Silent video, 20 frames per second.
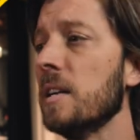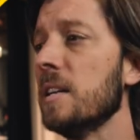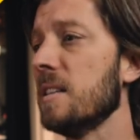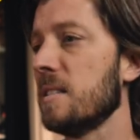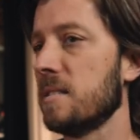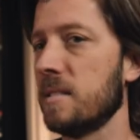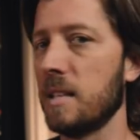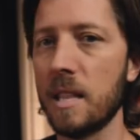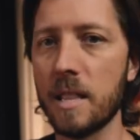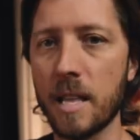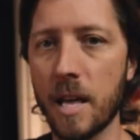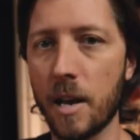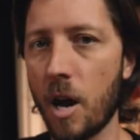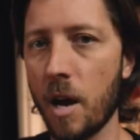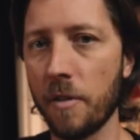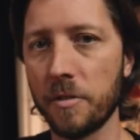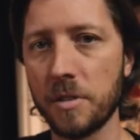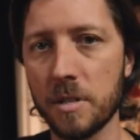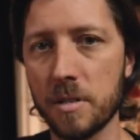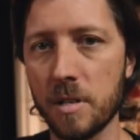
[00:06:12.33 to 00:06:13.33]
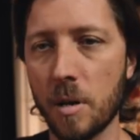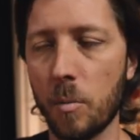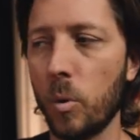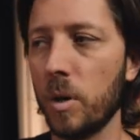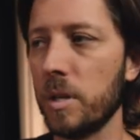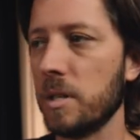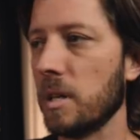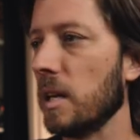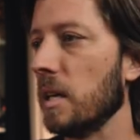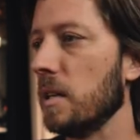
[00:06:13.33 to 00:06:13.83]
send that off to
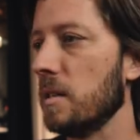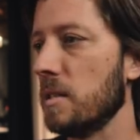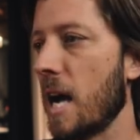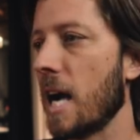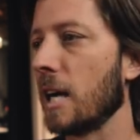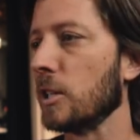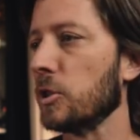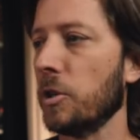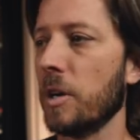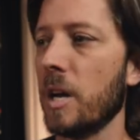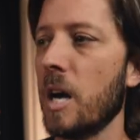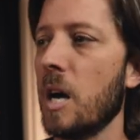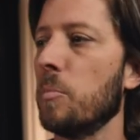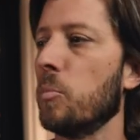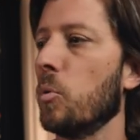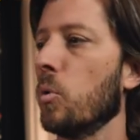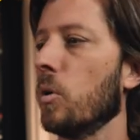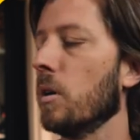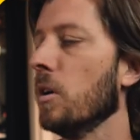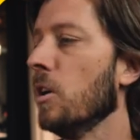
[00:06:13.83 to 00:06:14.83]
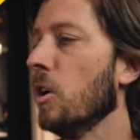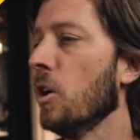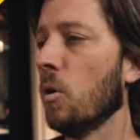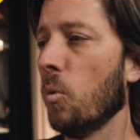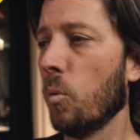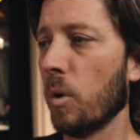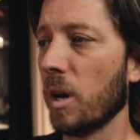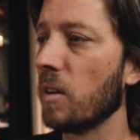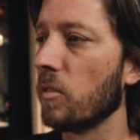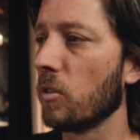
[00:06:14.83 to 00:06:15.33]
someone to get doctored up or
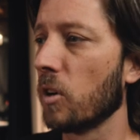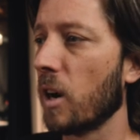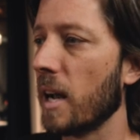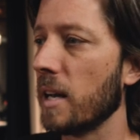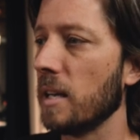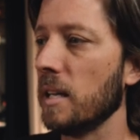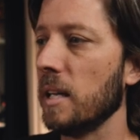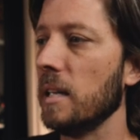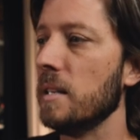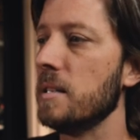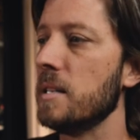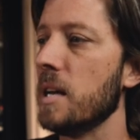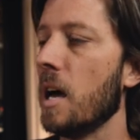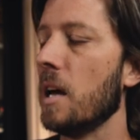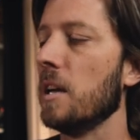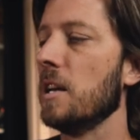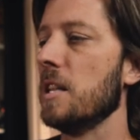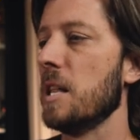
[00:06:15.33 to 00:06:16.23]
whatever I need done,